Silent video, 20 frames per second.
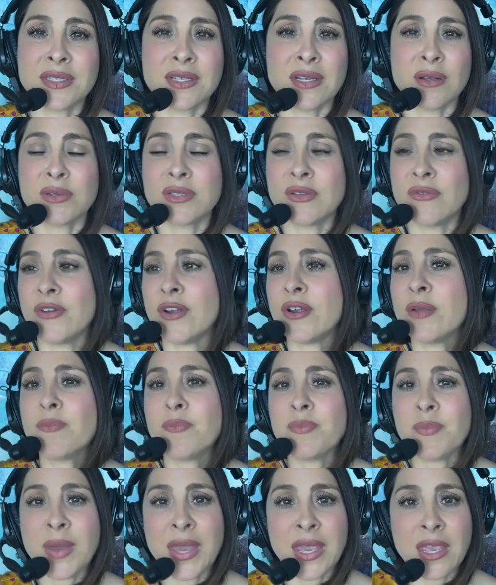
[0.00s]
And it was a very
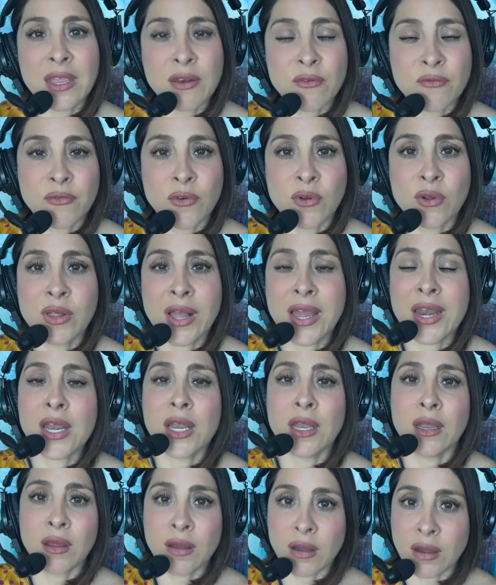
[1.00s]
painful
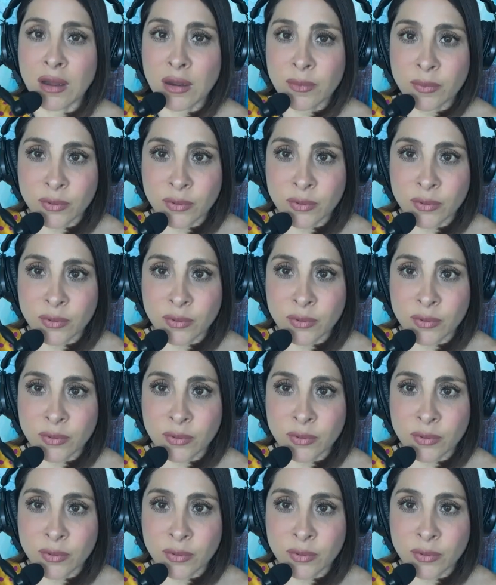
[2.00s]
and long